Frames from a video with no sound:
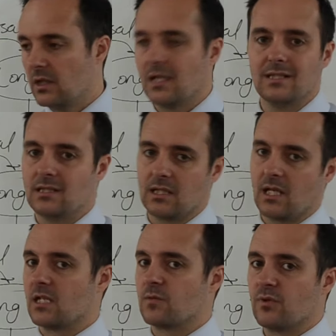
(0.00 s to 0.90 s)
It
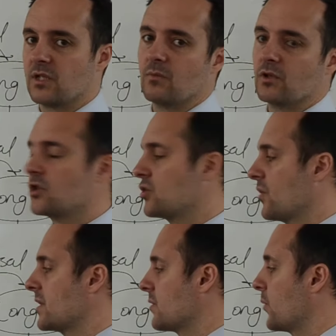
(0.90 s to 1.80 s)
decays pretty much
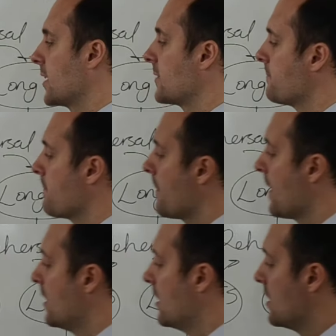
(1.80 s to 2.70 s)
straight away.
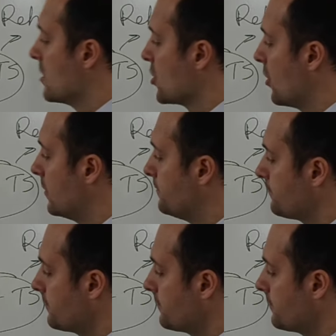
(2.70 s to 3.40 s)
So,